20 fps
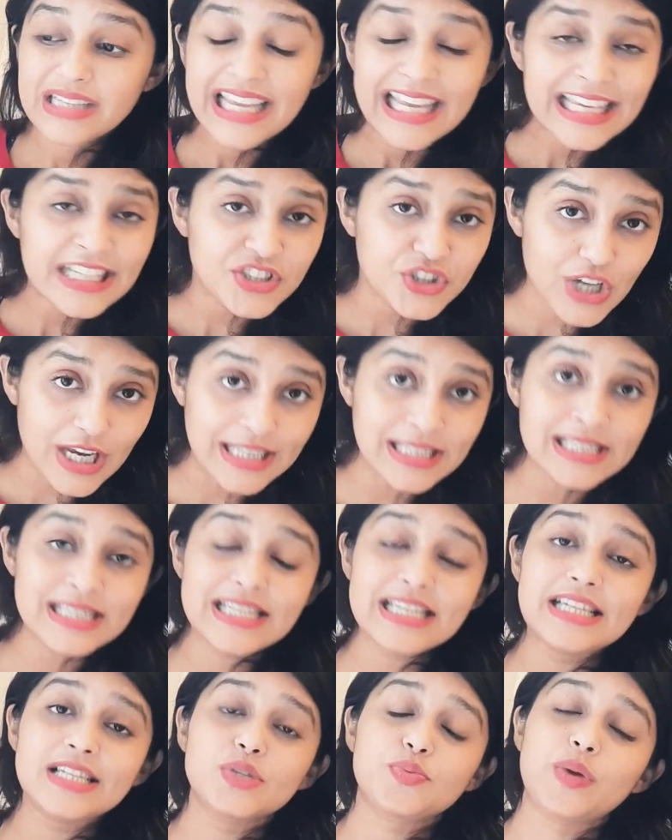
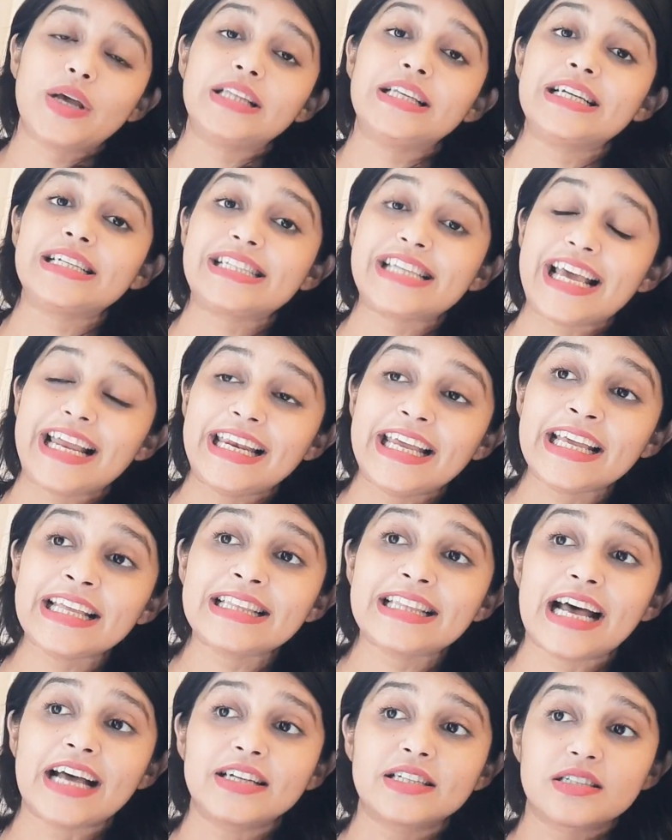agencies where they're
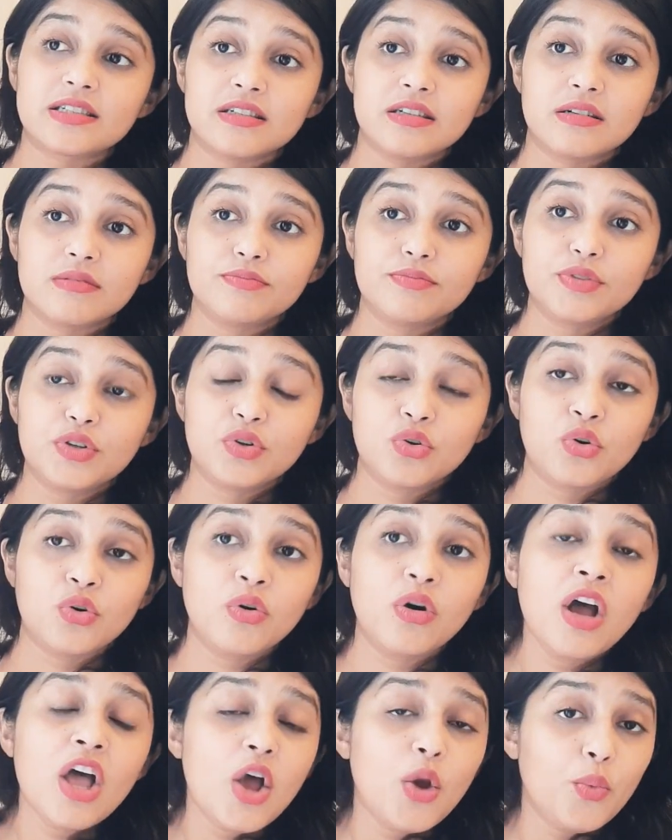telling that
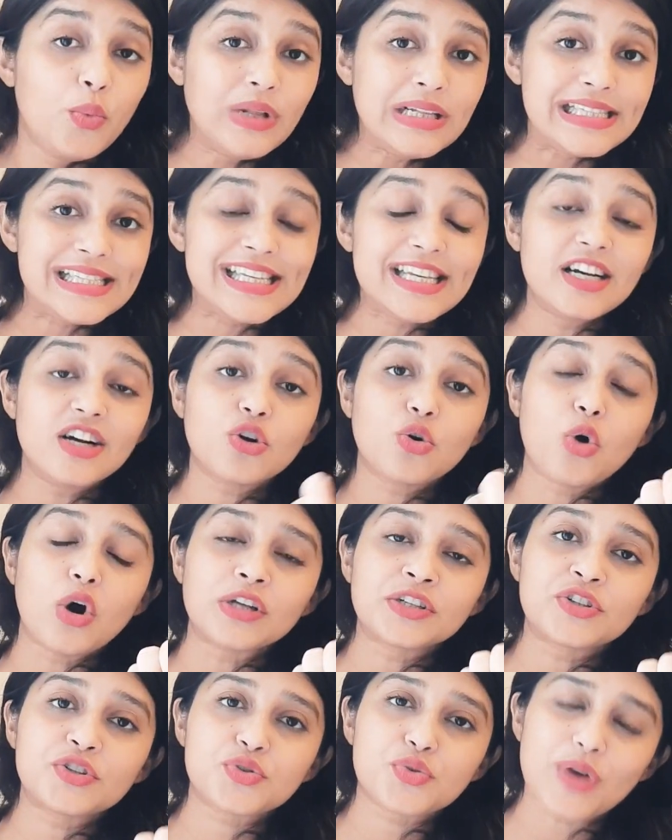we'll see a
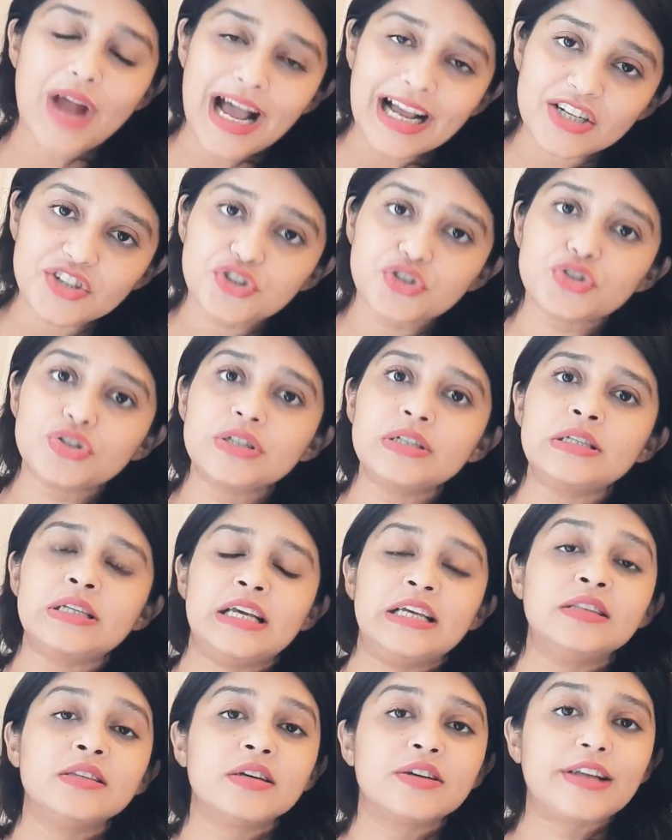contraction
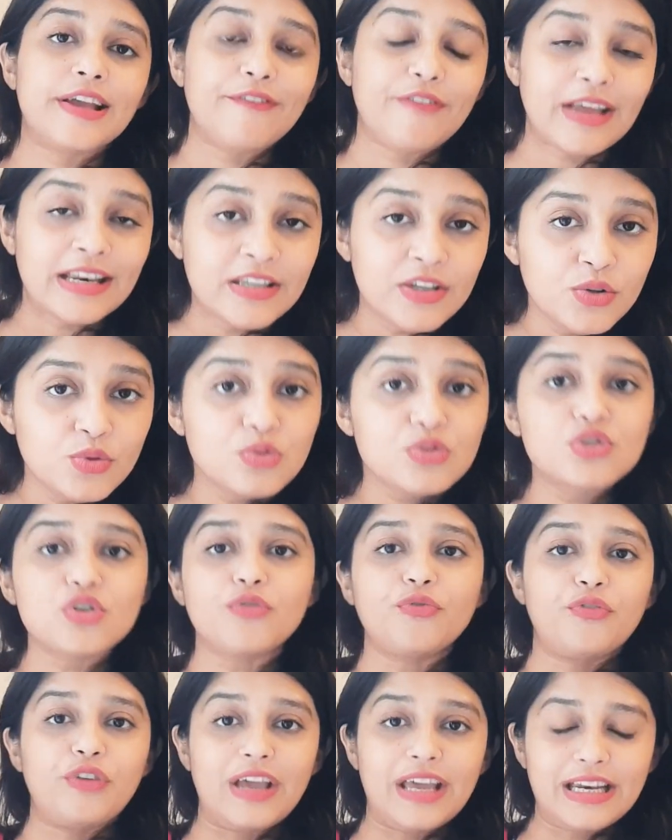in the revenues
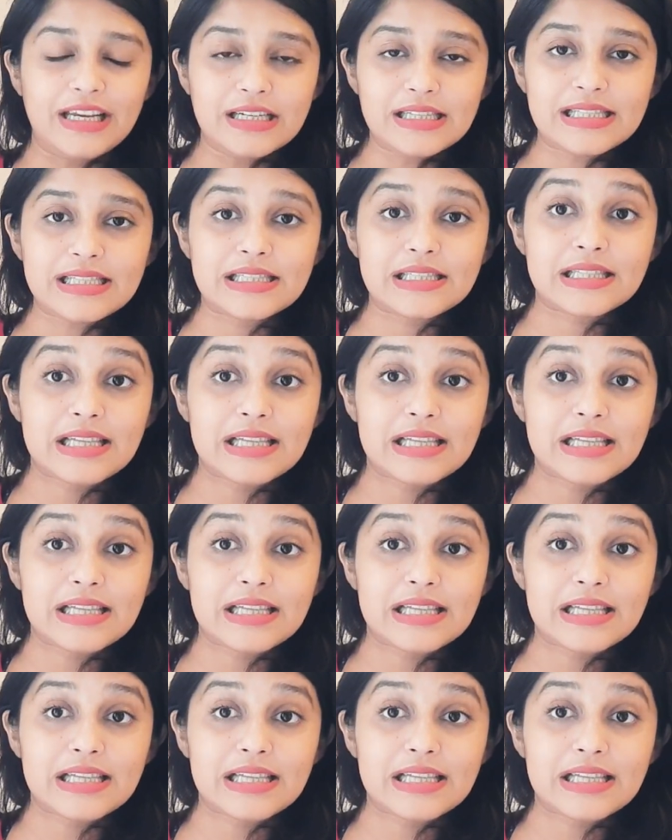of various